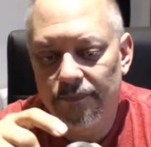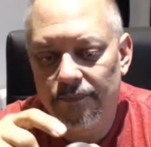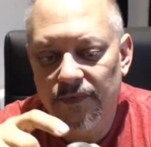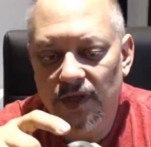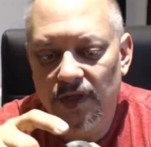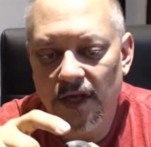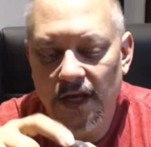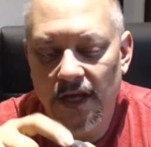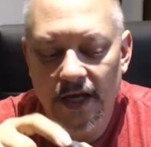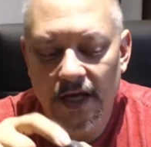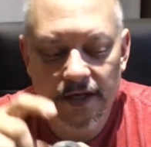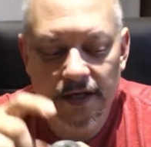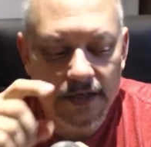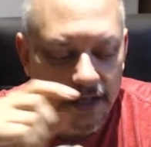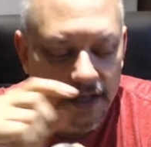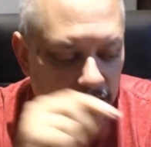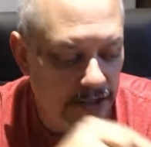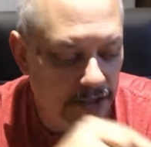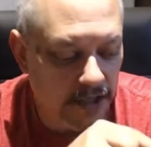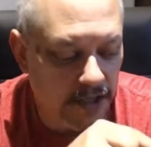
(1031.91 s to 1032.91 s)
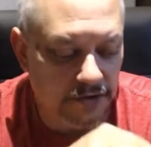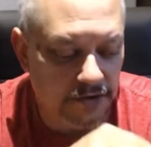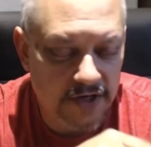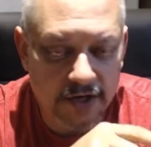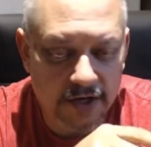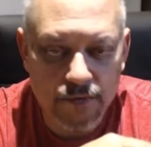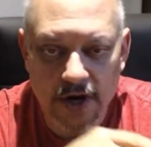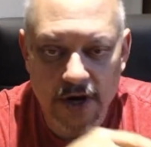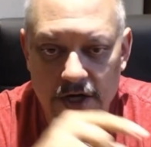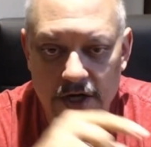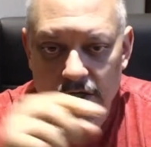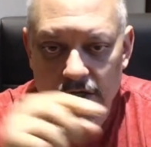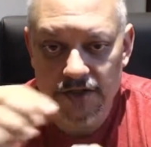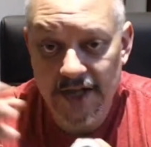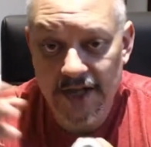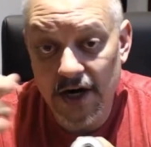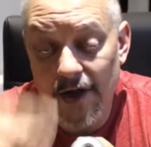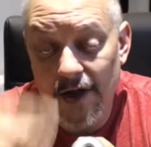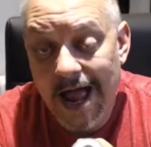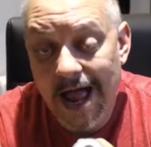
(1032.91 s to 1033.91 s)
And in the intake runners,
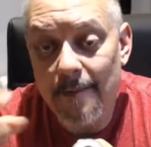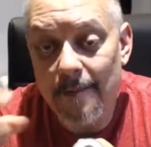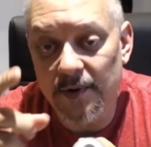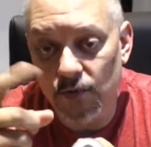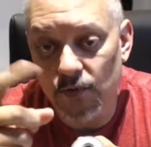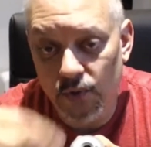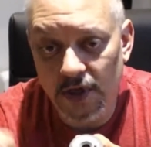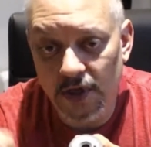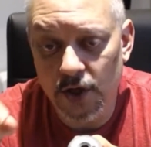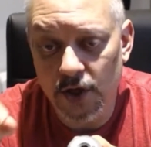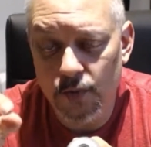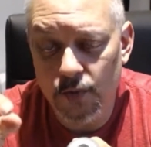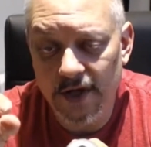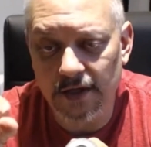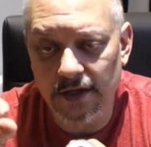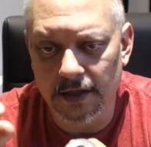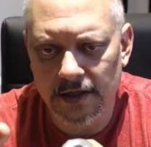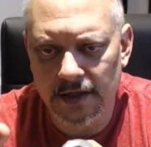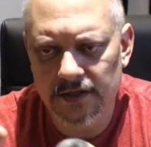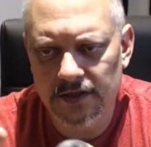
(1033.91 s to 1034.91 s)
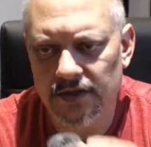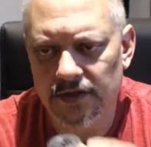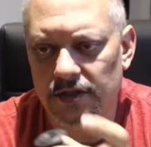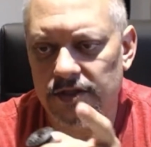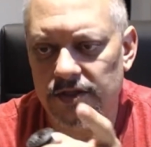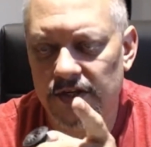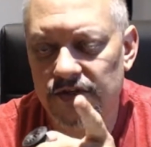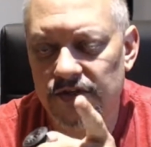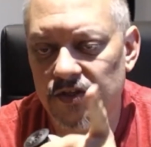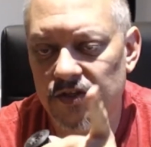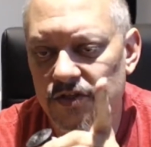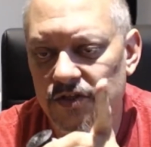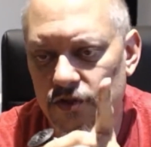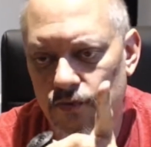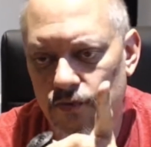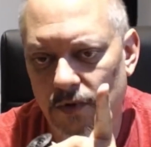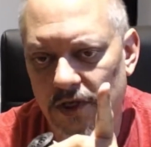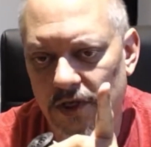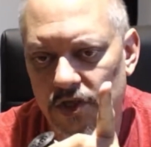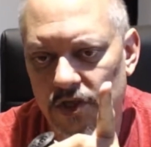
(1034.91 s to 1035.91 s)
that'll happen really quickly because the distance is
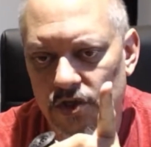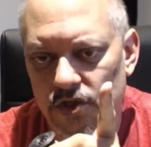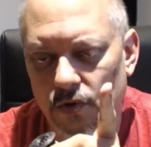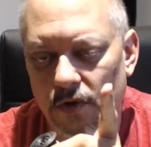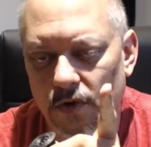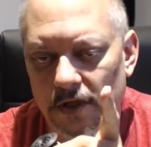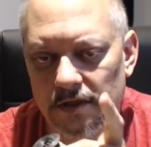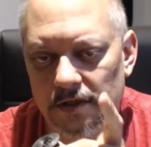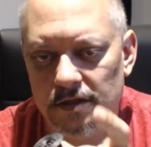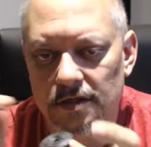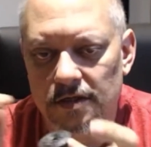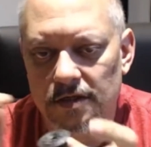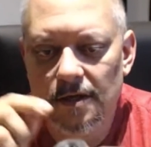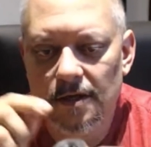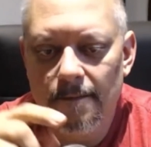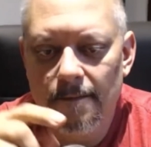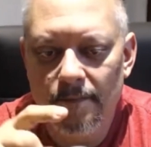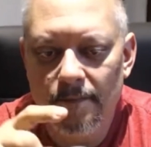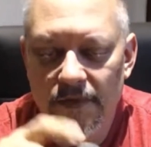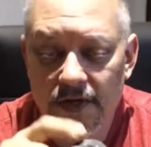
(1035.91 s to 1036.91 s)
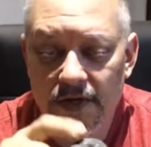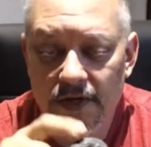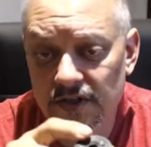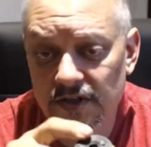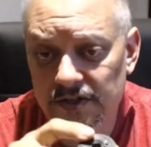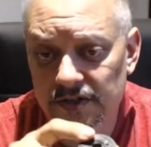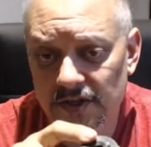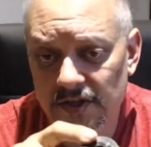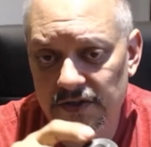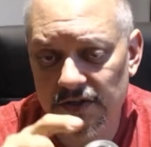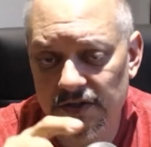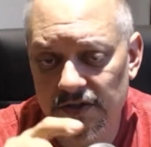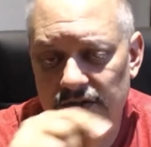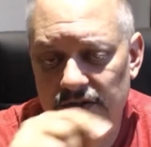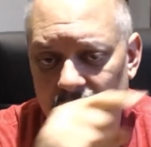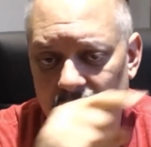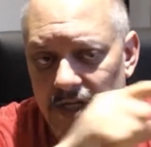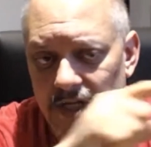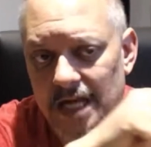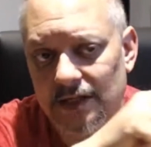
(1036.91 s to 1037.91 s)
really short. The distance is a
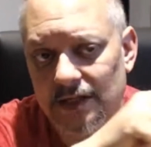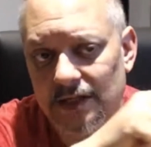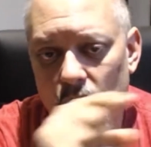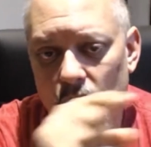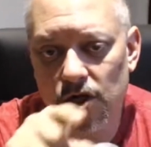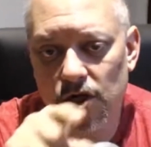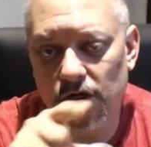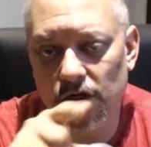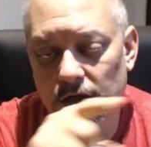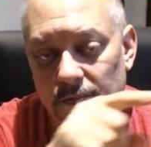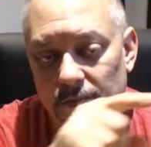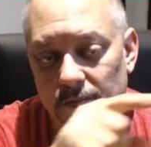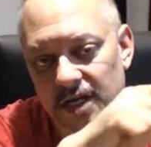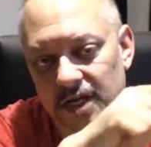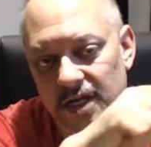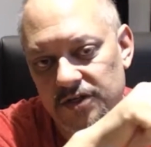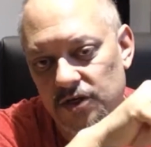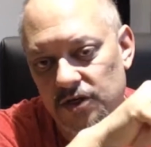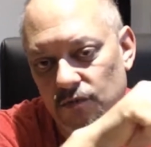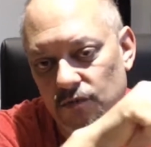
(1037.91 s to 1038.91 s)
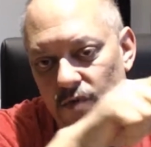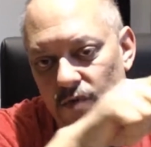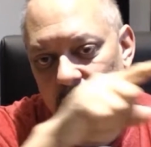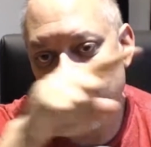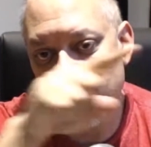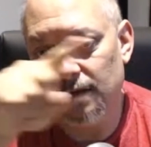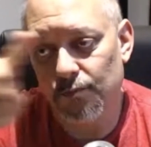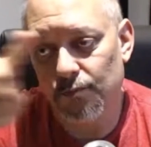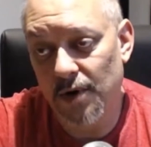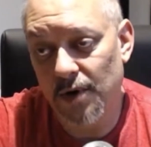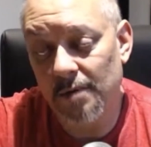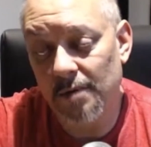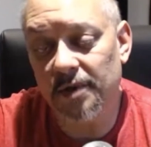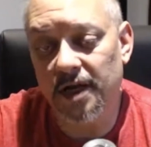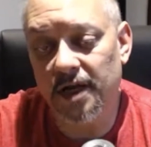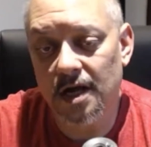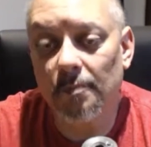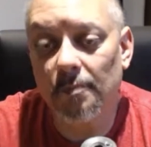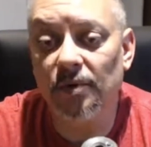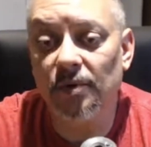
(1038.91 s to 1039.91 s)
lot longer because you're running probably a
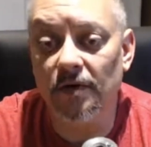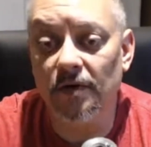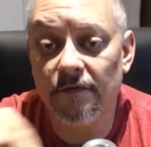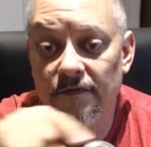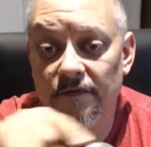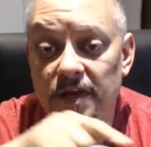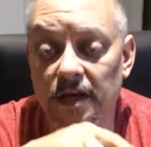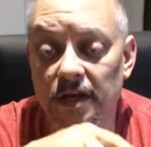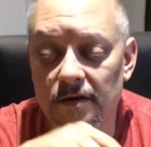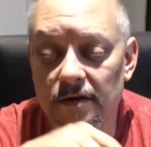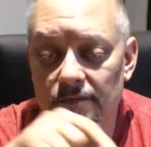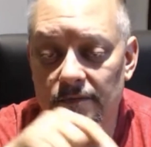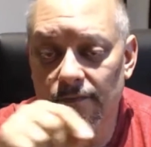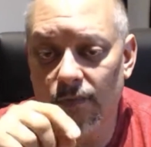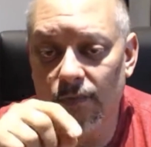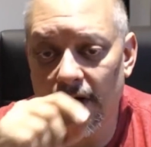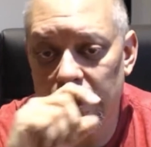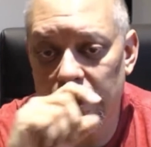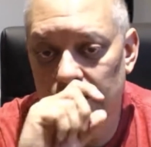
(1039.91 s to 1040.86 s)
couple of feet, right?